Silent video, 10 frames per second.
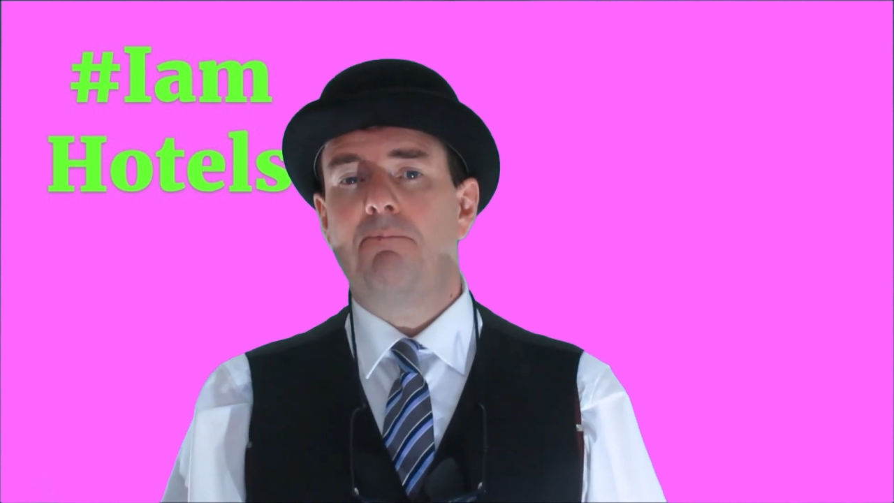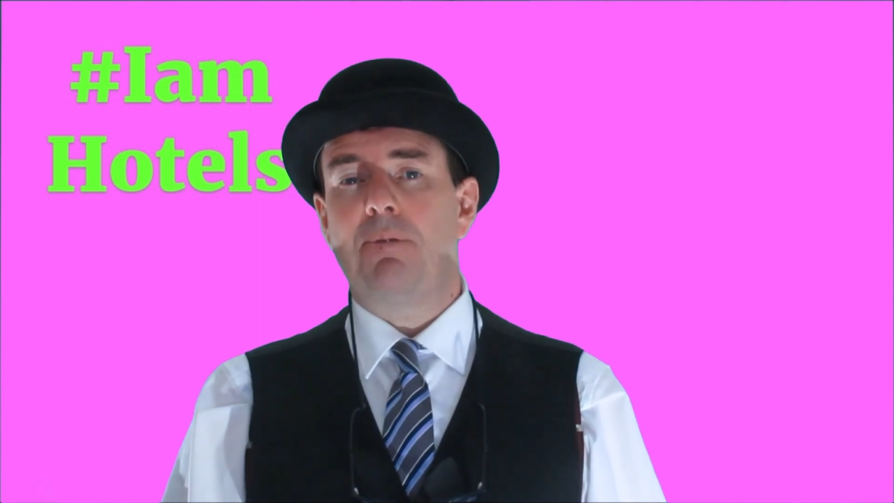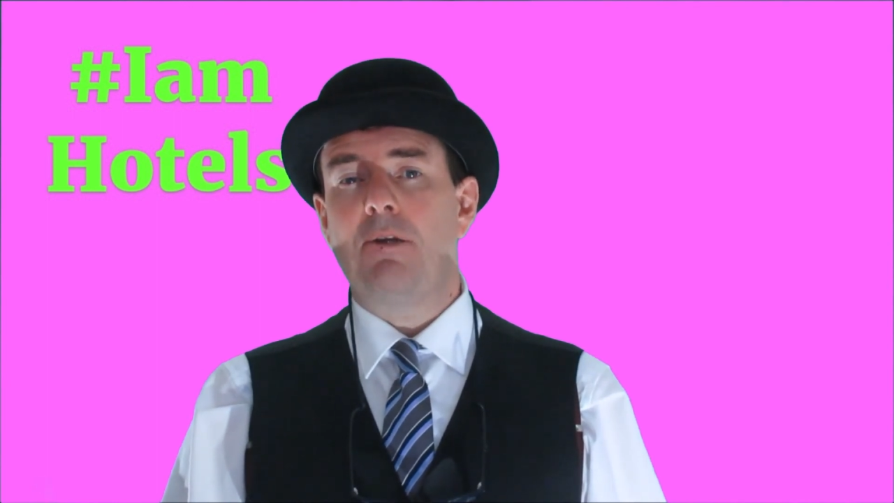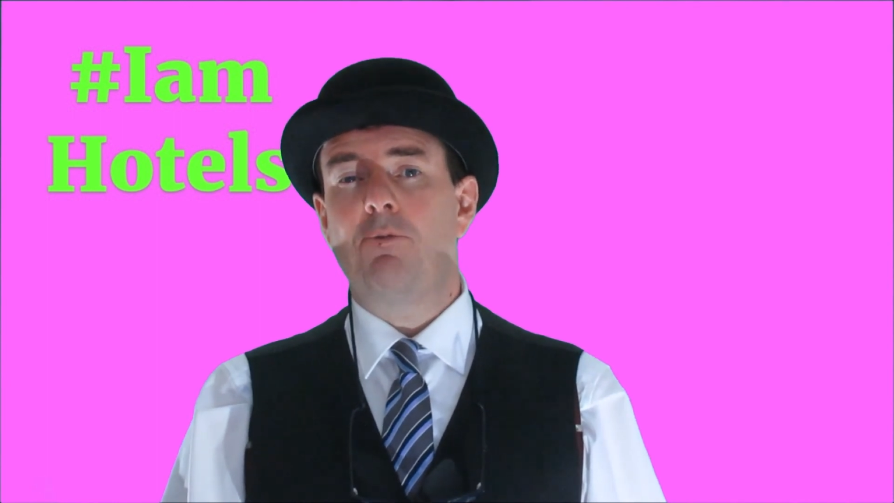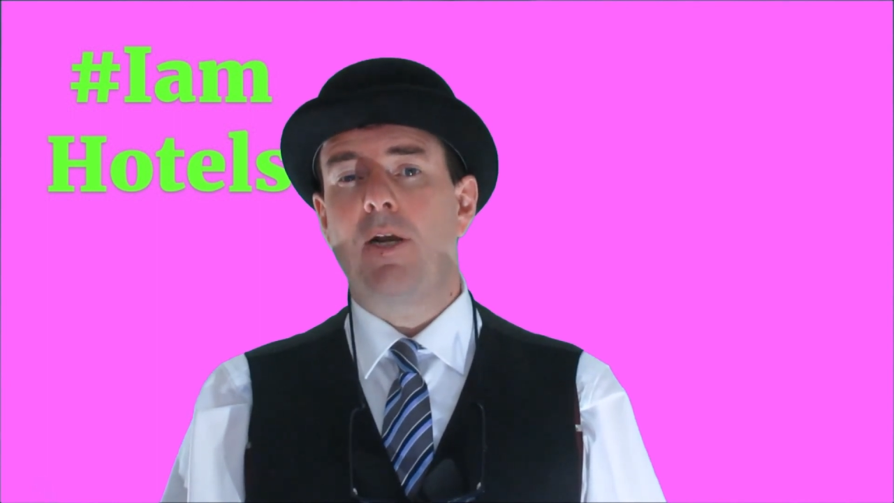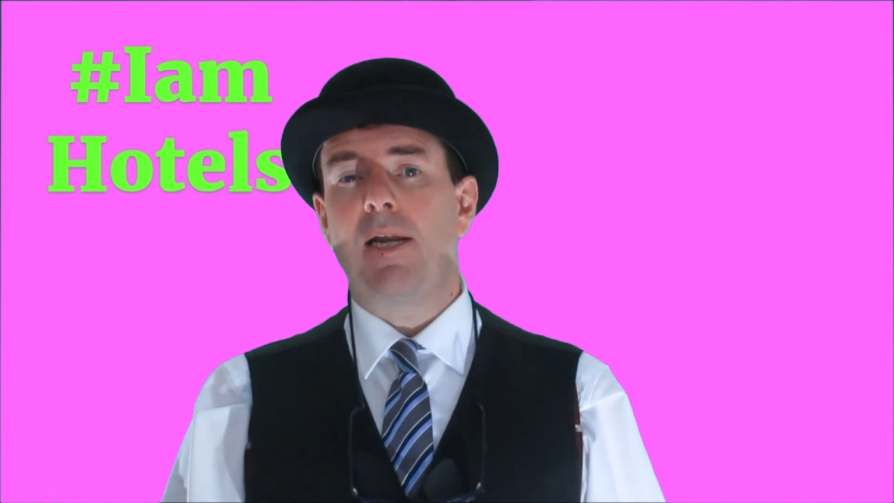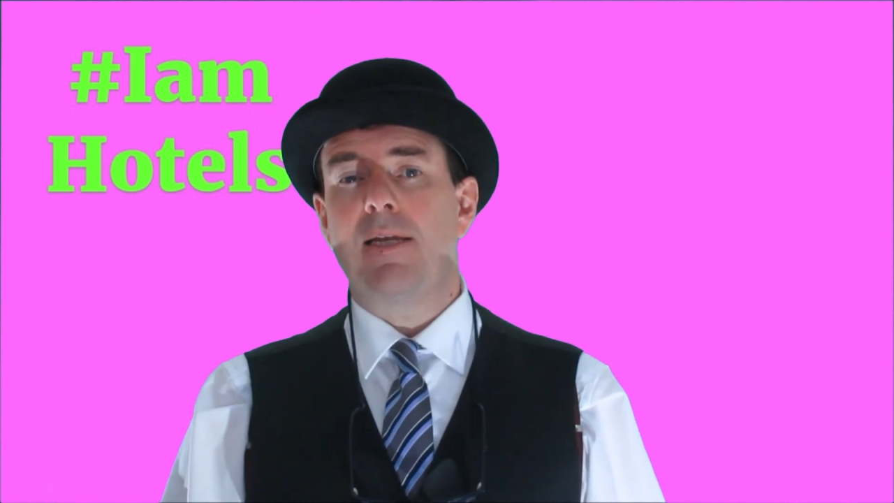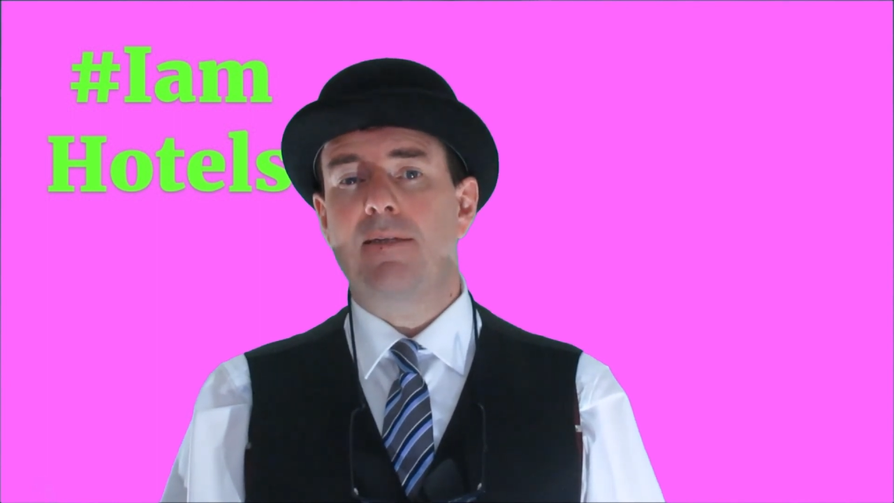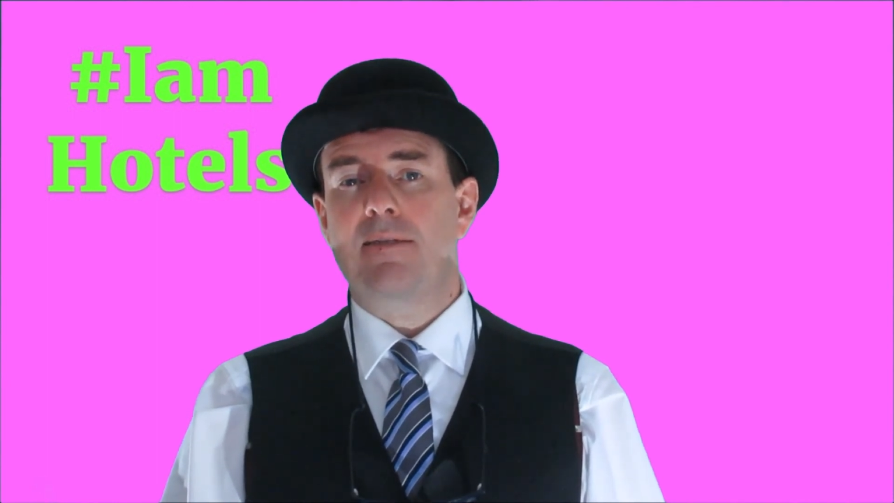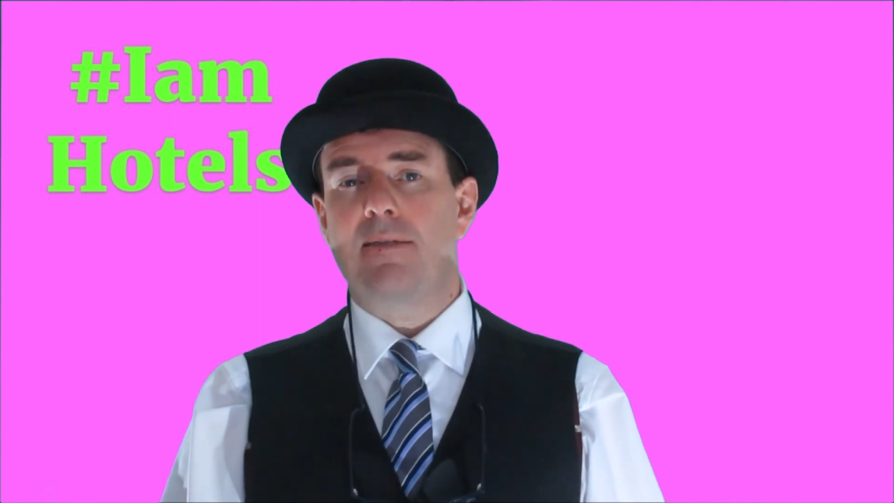Be
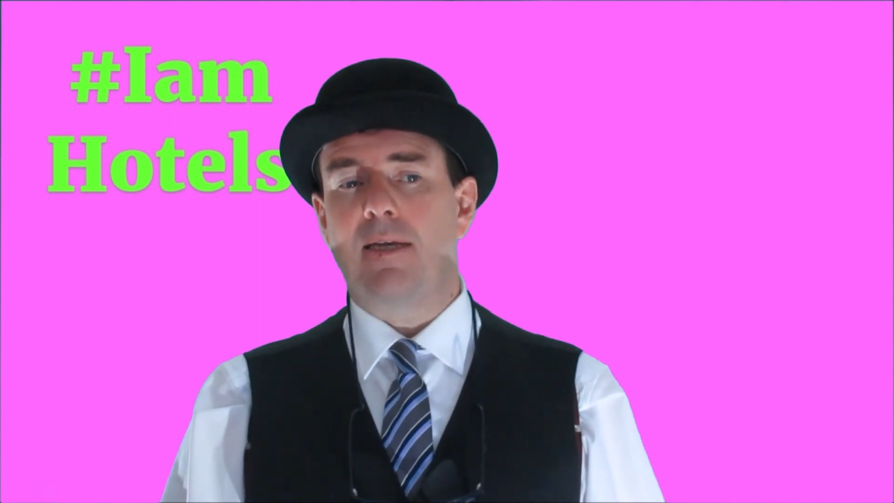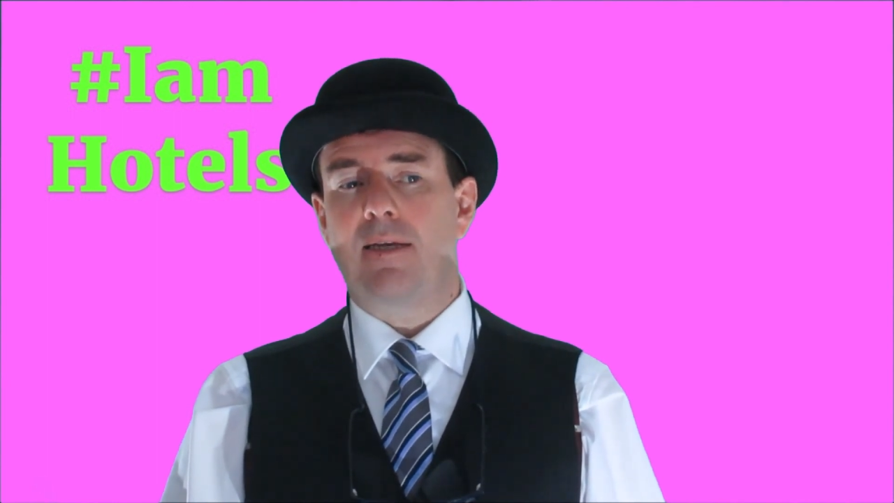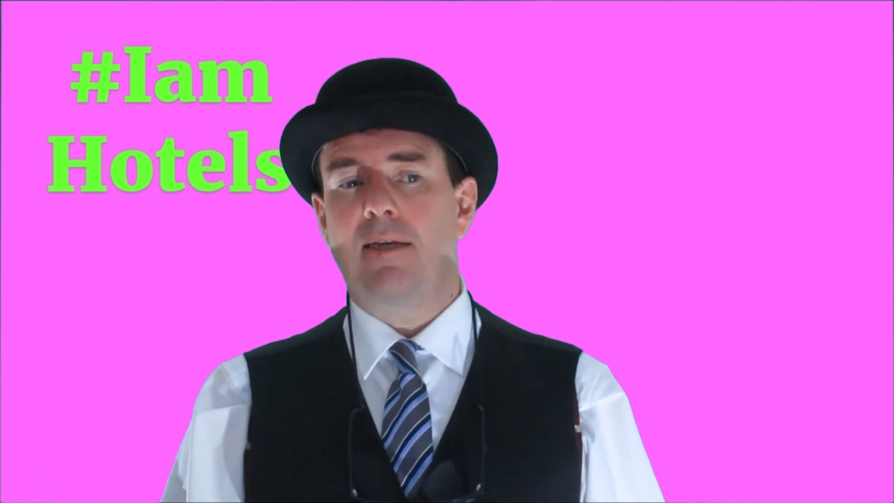realistic.